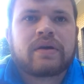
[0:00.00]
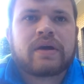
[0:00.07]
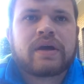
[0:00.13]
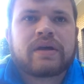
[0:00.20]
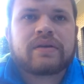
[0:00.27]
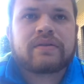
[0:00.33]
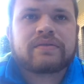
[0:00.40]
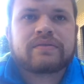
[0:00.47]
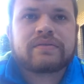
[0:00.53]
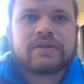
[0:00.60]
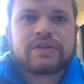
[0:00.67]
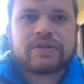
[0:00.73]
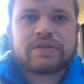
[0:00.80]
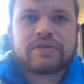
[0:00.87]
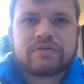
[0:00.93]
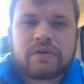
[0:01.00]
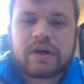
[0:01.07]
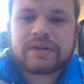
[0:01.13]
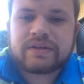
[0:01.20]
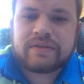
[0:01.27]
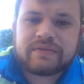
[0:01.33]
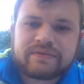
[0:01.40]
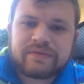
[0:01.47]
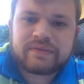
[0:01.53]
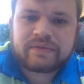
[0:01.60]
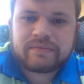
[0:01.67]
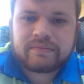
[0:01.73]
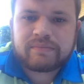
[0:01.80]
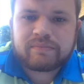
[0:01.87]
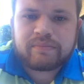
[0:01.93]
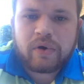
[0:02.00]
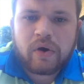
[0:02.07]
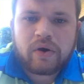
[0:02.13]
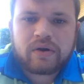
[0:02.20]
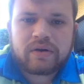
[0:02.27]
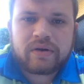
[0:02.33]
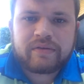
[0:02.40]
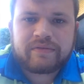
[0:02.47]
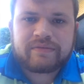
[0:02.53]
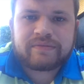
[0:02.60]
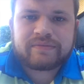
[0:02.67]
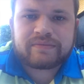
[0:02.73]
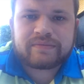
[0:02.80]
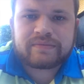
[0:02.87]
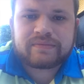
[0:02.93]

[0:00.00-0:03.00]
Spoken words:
and destructive part of